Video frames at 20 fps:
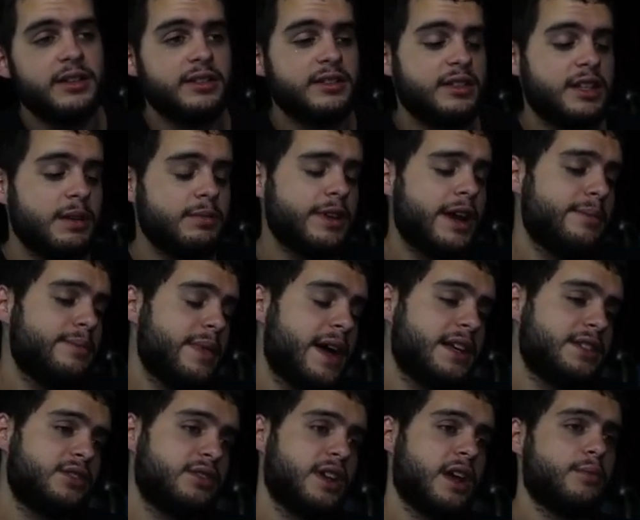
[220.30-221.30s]
Team Diamond
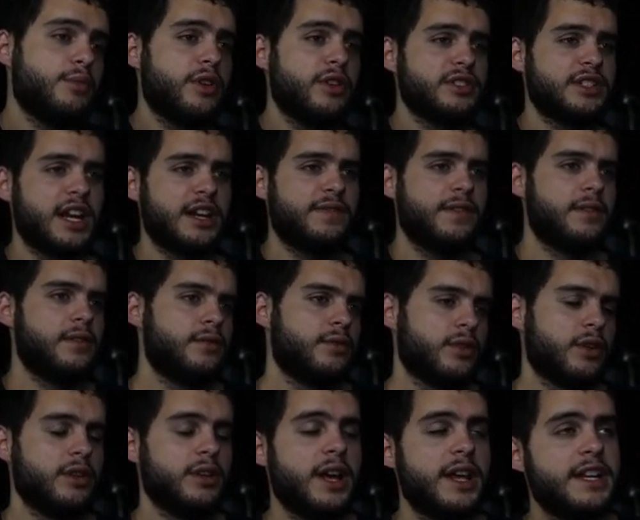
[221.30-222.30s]
Master Dan is 95
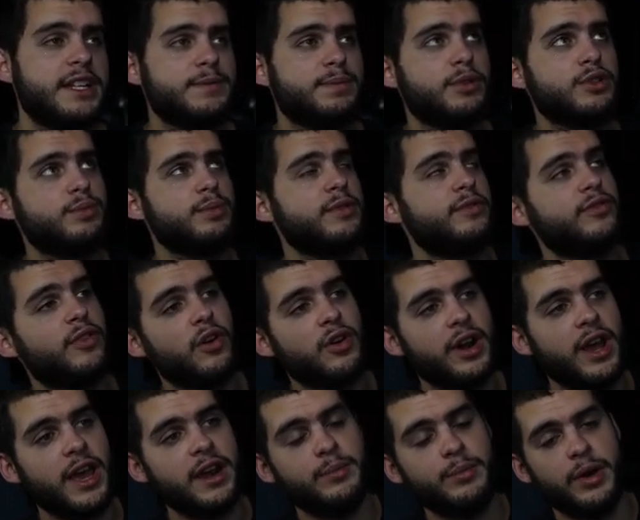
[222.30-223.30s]
overall, and he's supposed to be far and
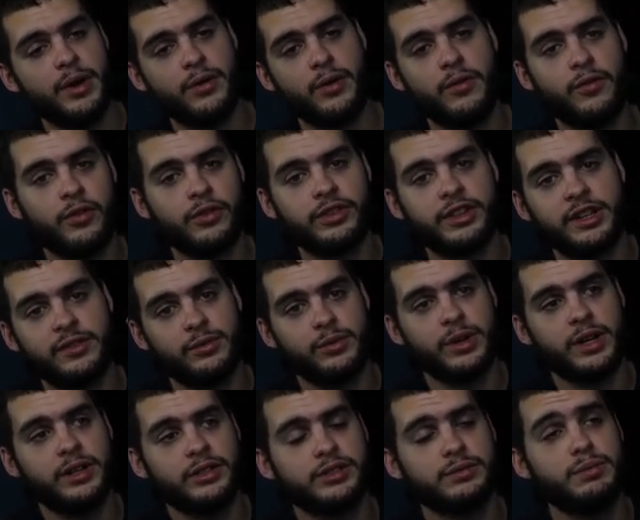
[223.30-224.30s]
ahead of better overall than everyone
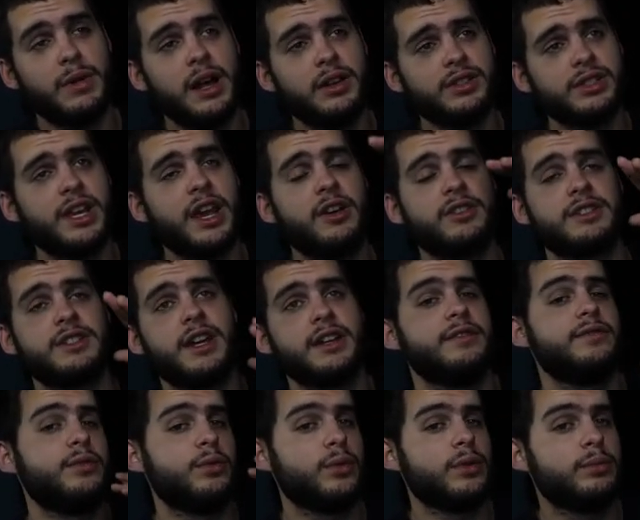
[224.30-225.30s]
else. Myles Garrett's
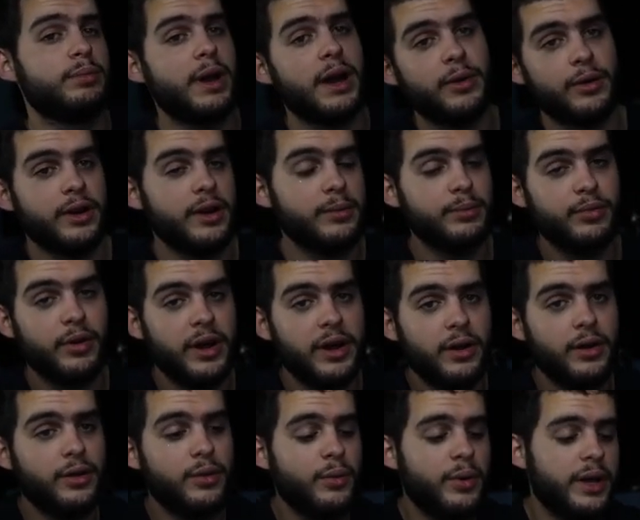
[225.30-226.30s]
94, powered up, right,
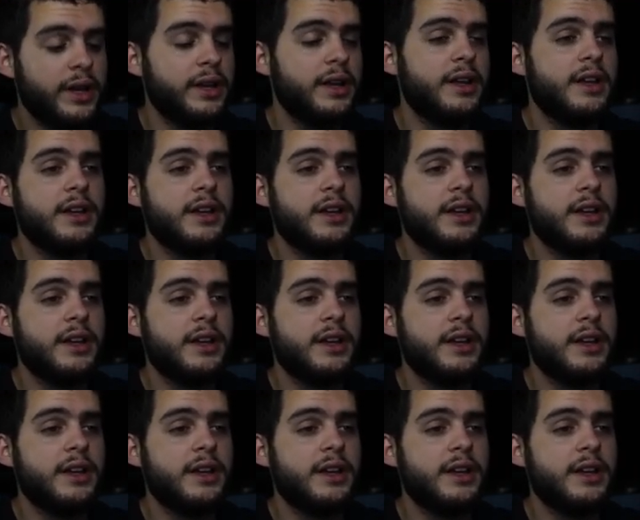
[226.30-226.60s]
all the way.